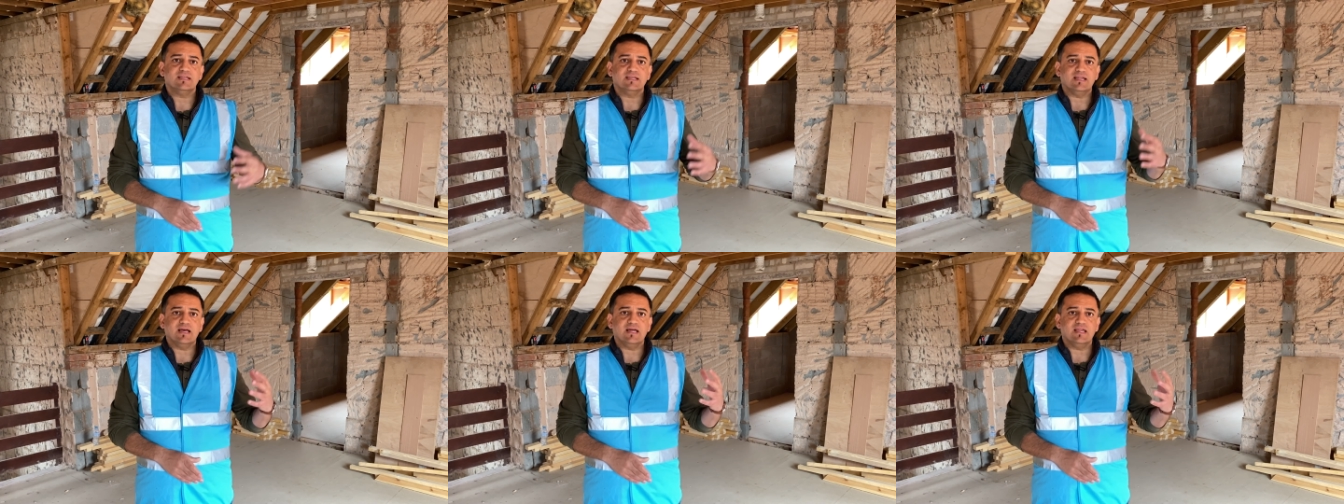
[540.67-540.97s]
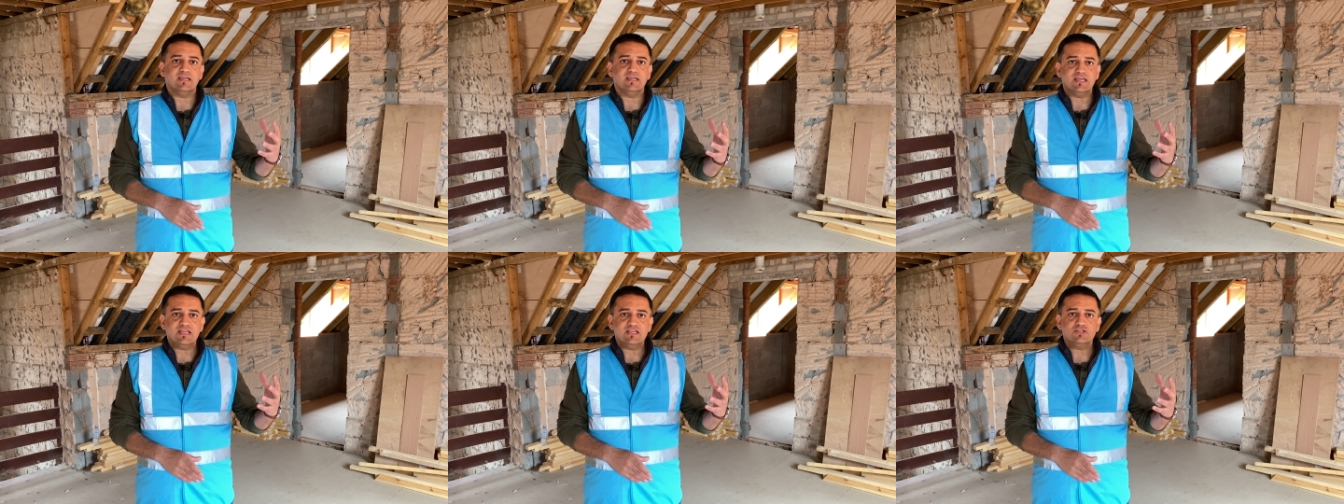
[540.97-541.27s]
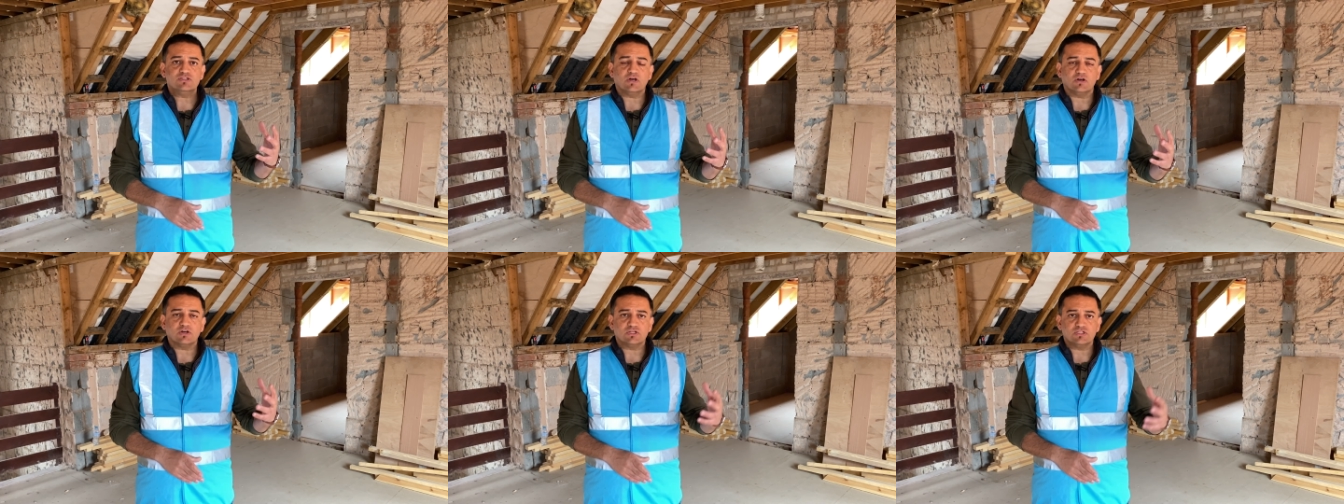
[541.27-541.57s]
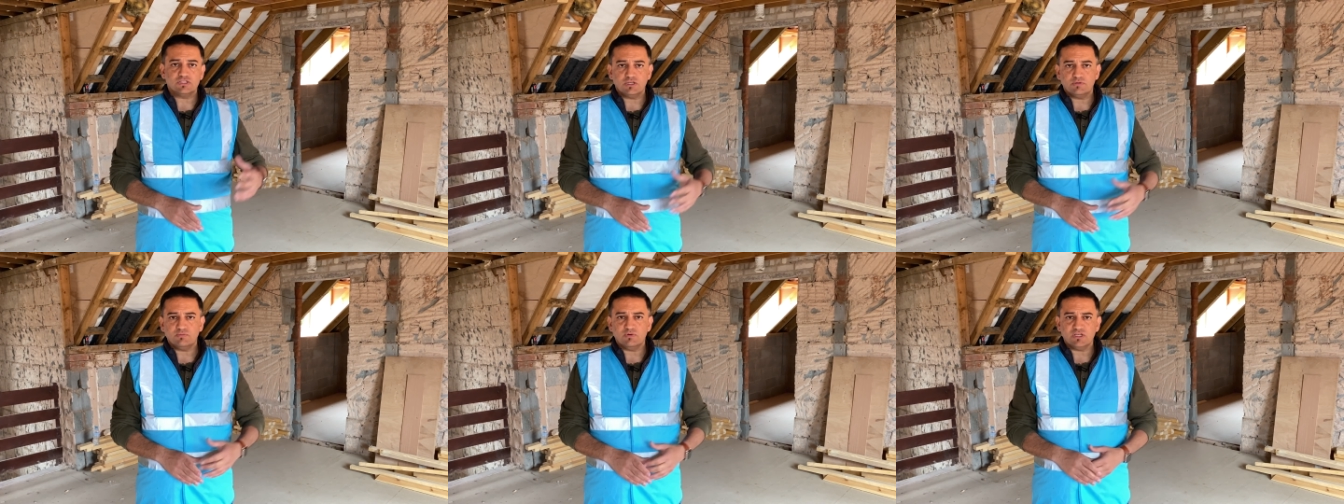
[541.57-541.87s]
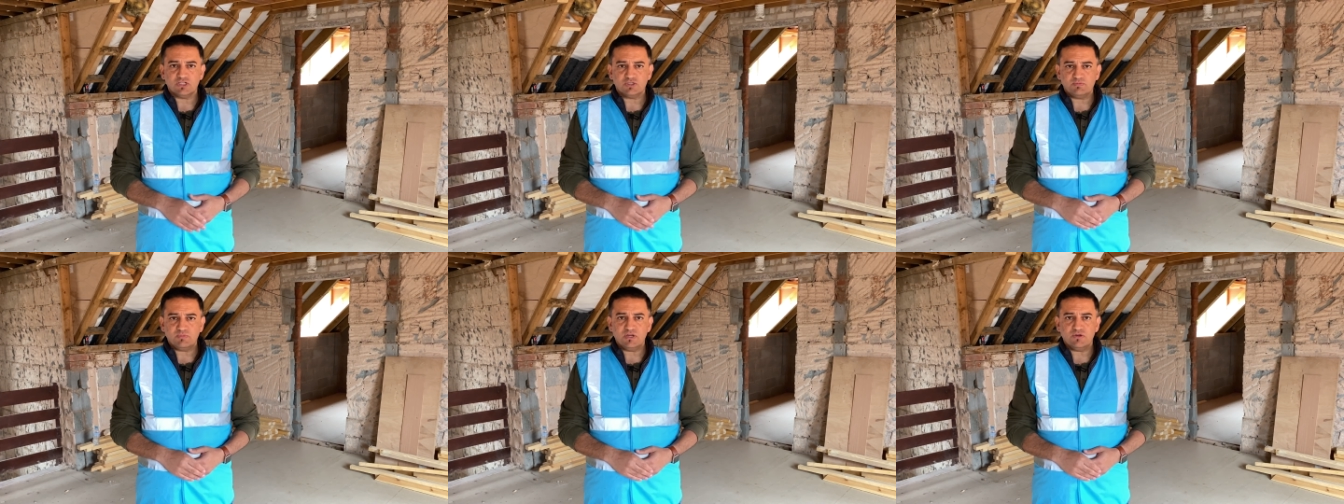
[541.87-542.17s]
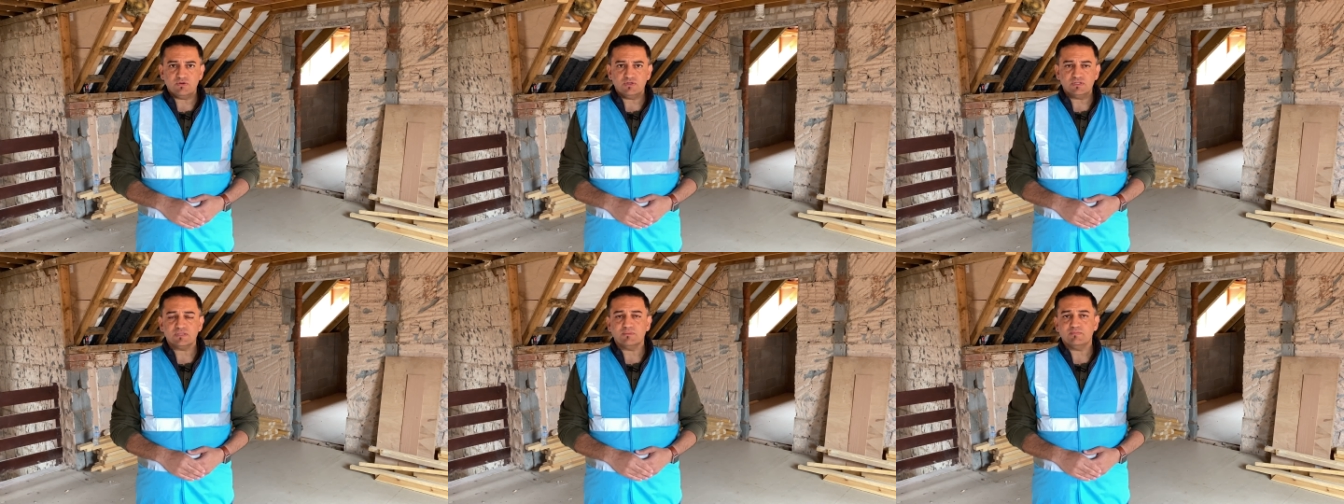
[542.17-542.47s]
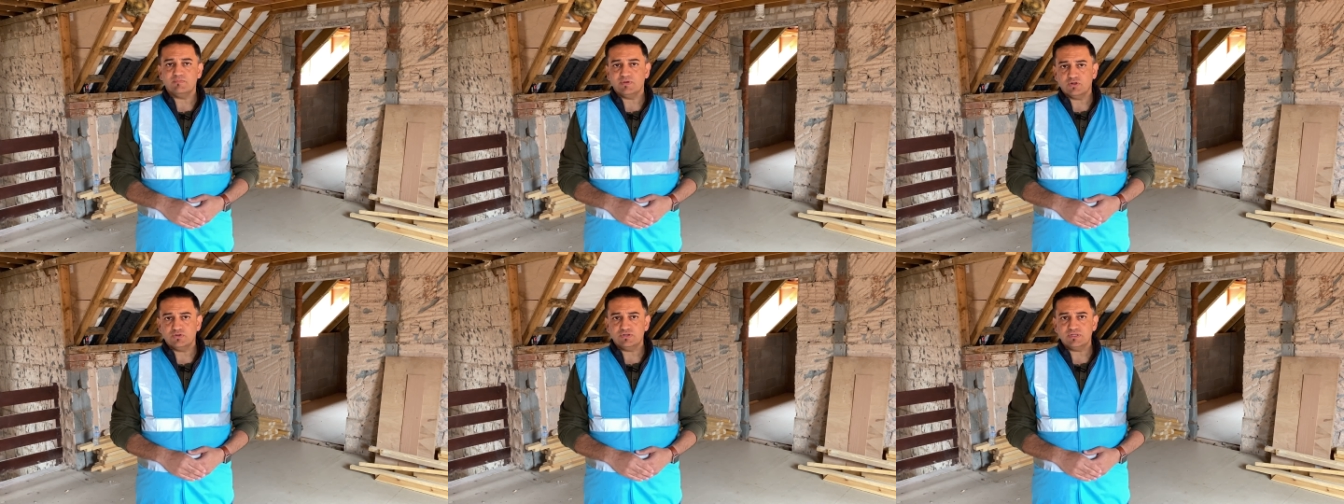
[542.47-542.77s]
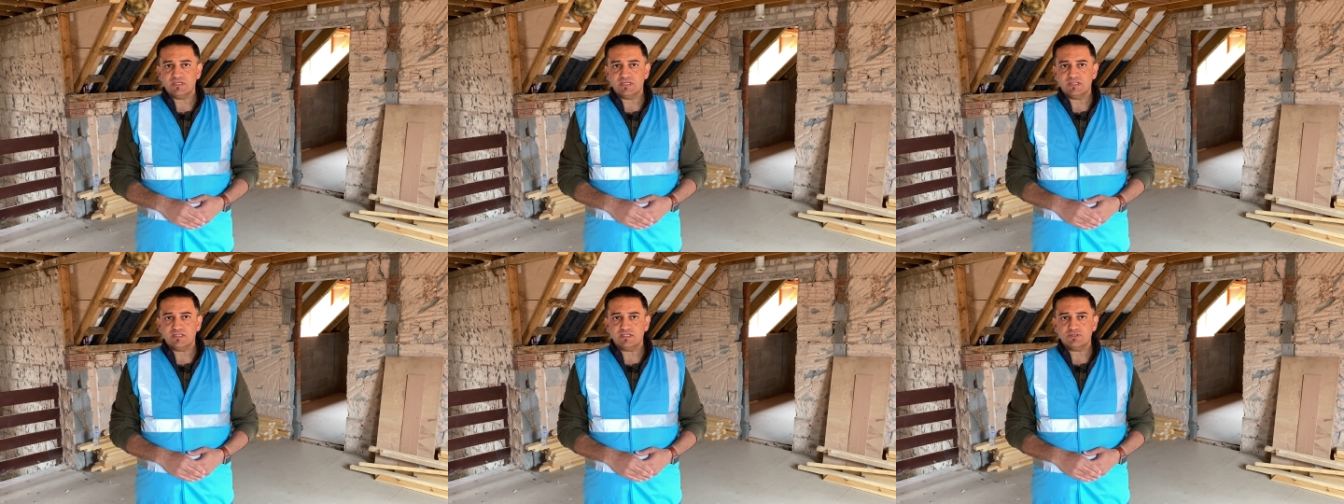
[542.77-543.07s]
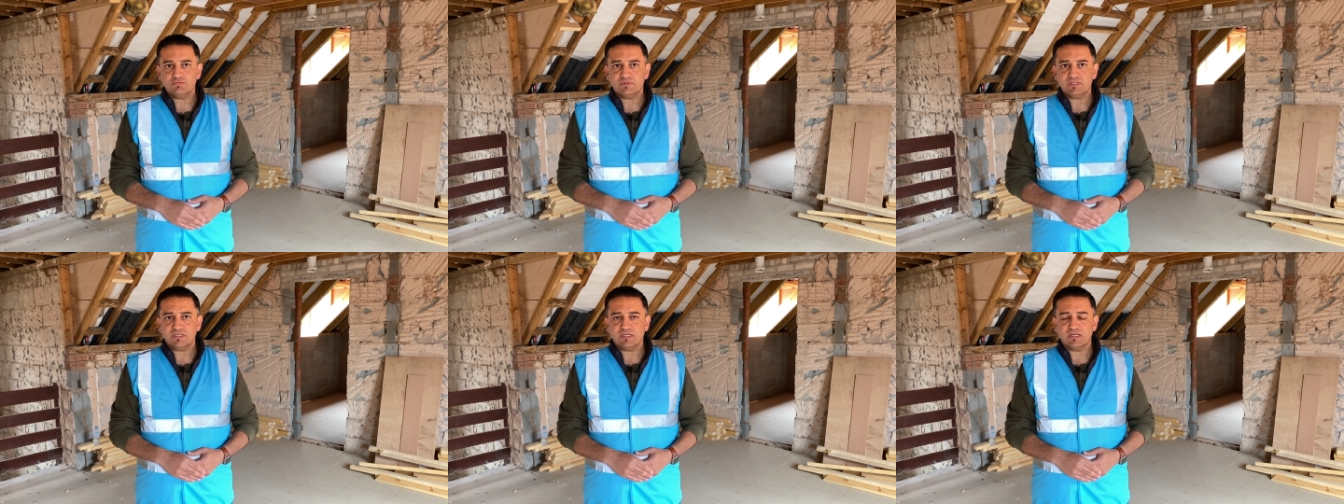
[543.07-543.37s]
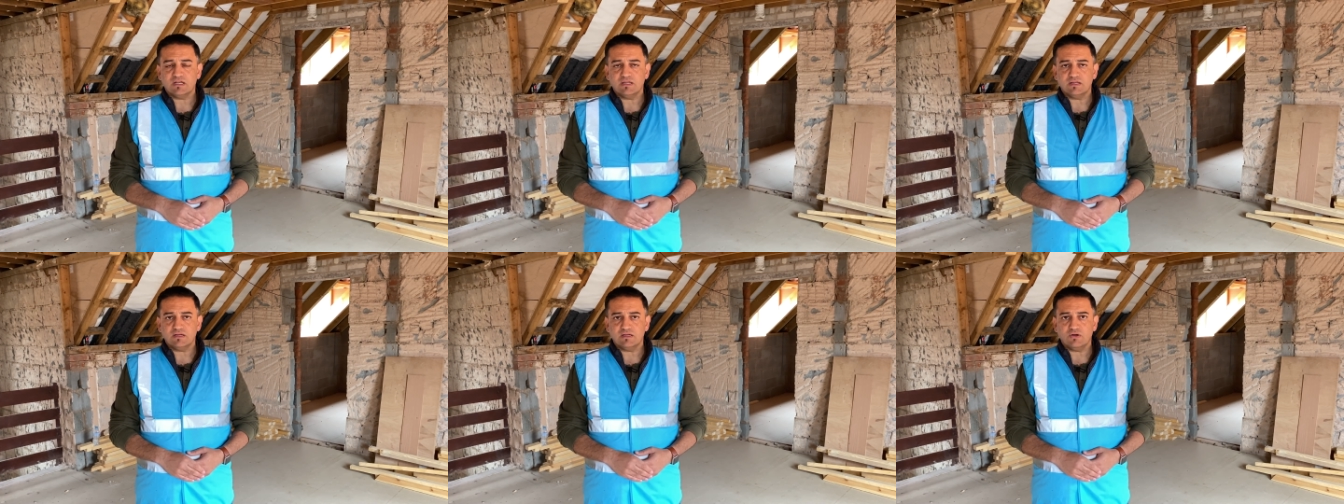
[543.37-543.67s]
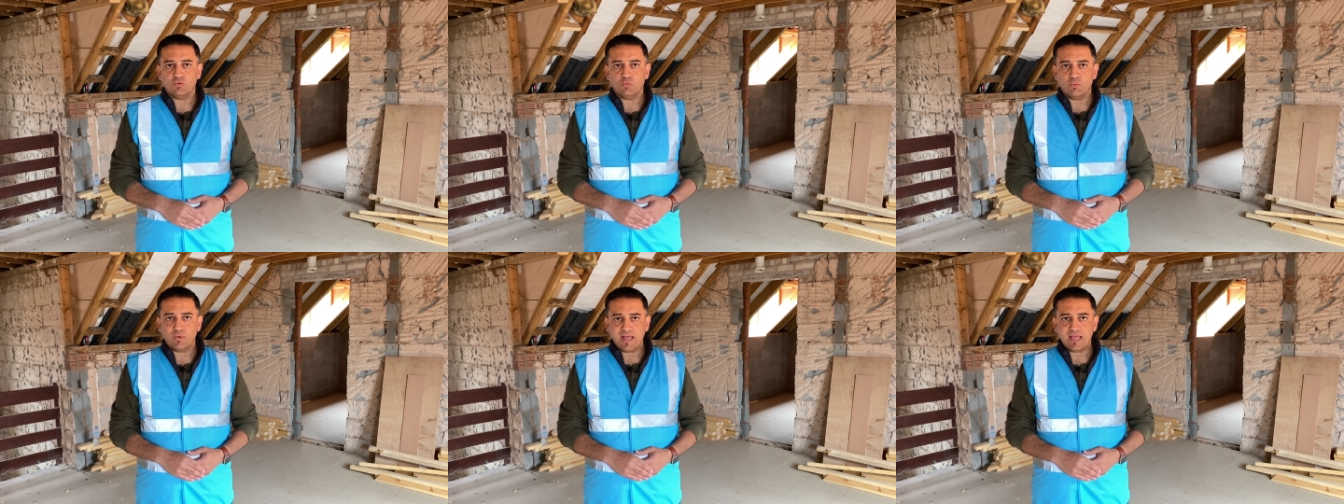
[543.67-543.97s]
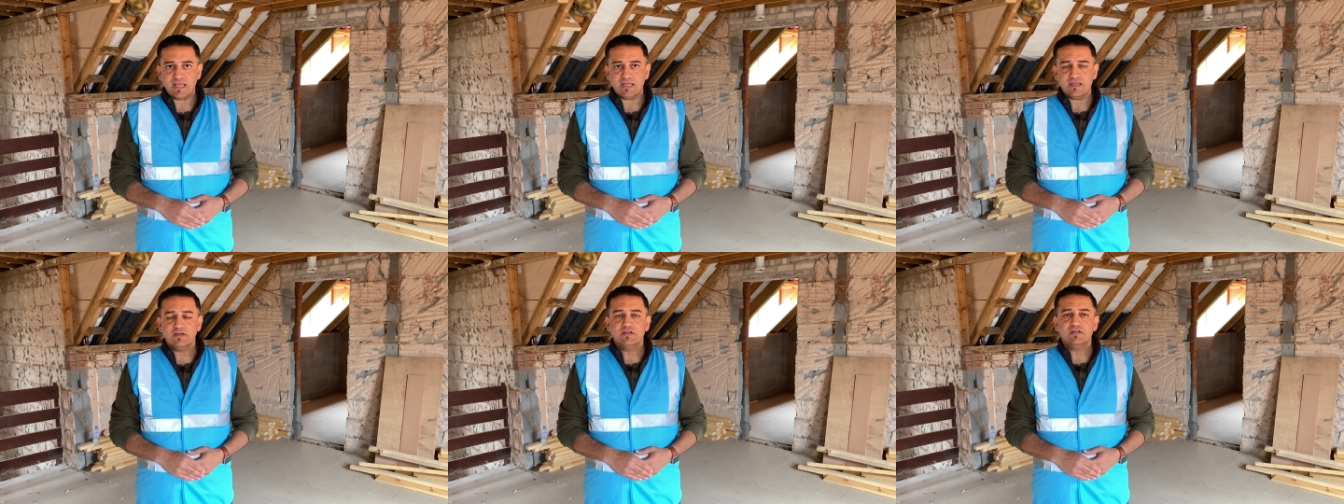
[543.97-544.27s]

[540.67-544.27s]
and he's got considerable experience in building in this particular way.